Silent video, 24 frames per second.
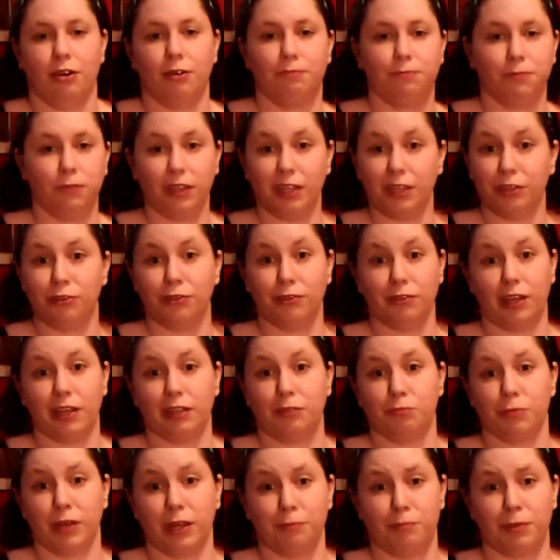hopefully you
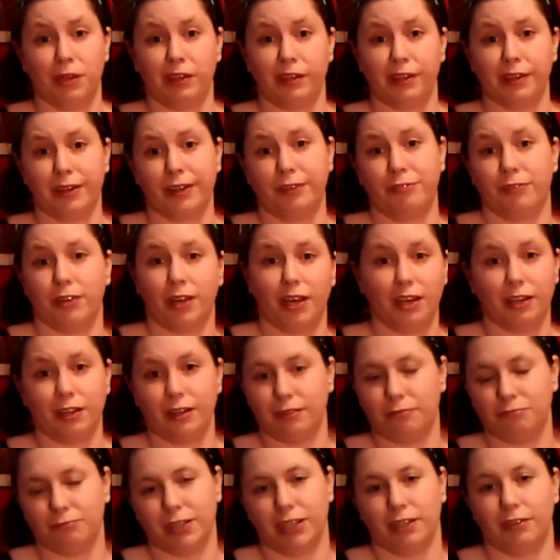liked my opinion. If not,
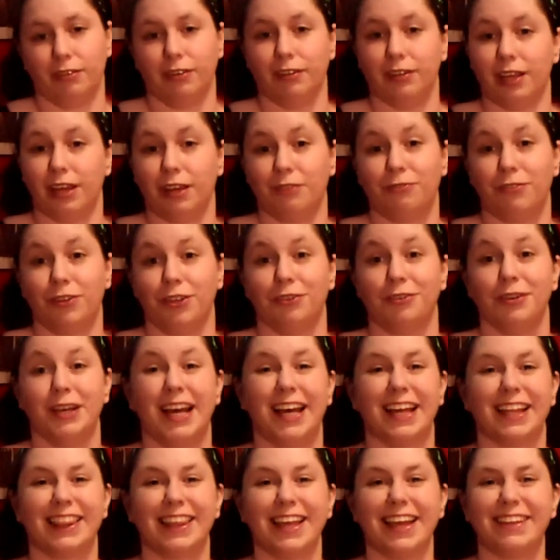well, F you.
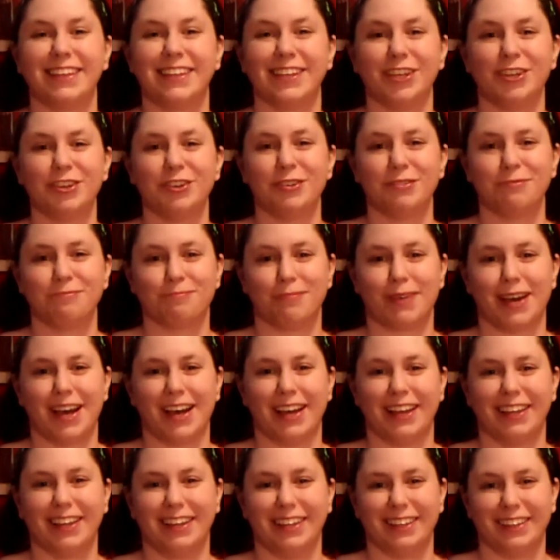Thank you.
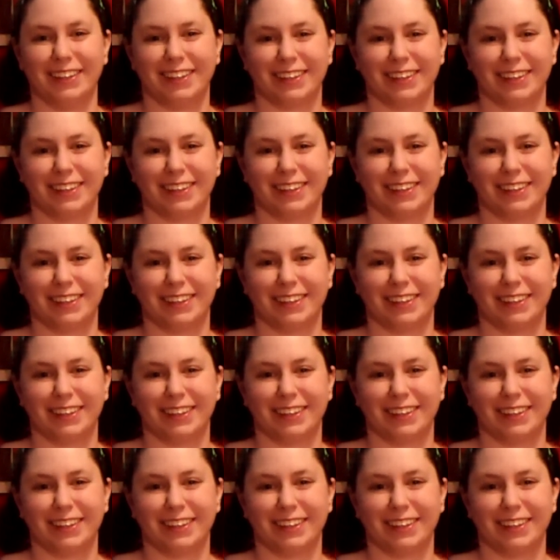Bye.